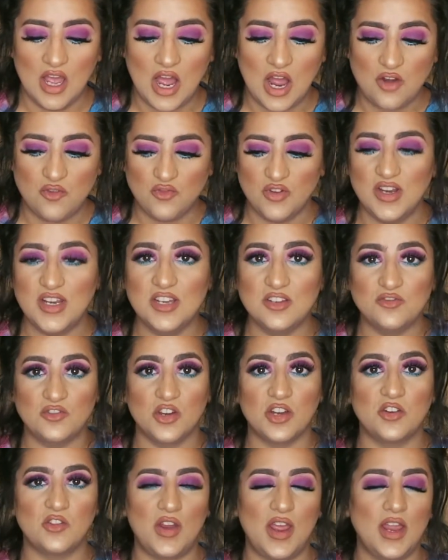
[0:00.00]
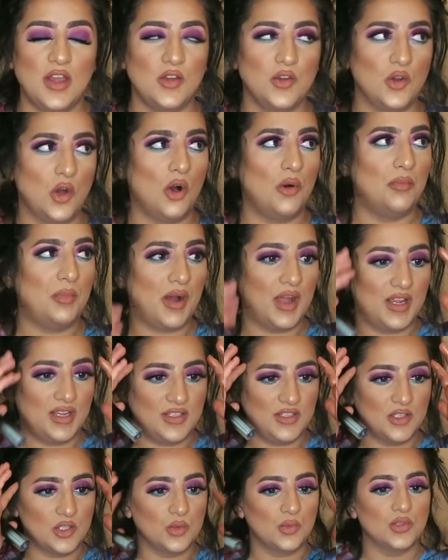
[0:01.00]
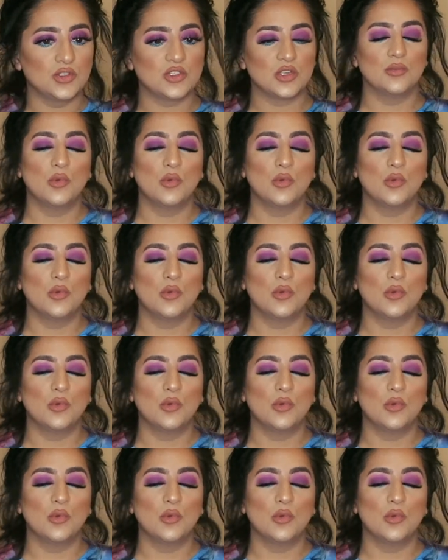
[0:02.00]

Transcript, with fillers: I really regret not buying the other one so